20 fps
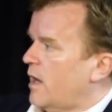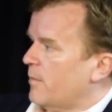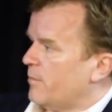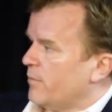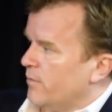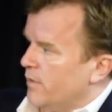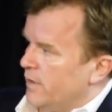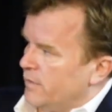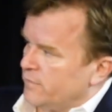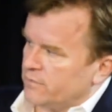
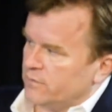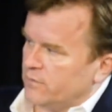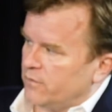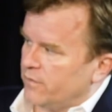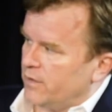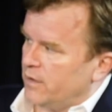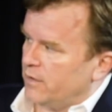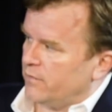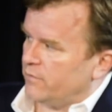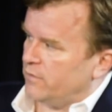operational
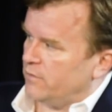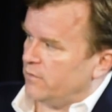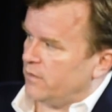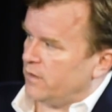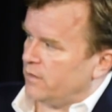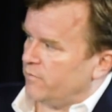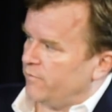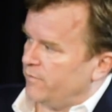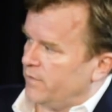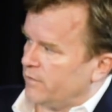things that you
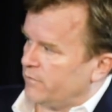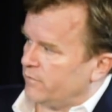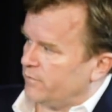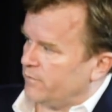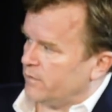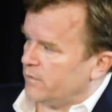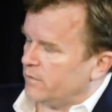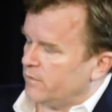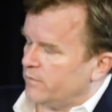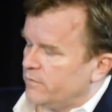got to fix
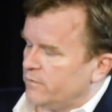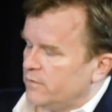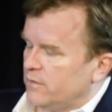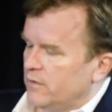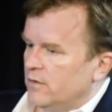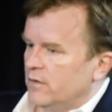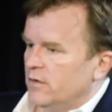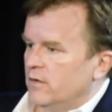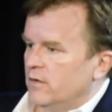first.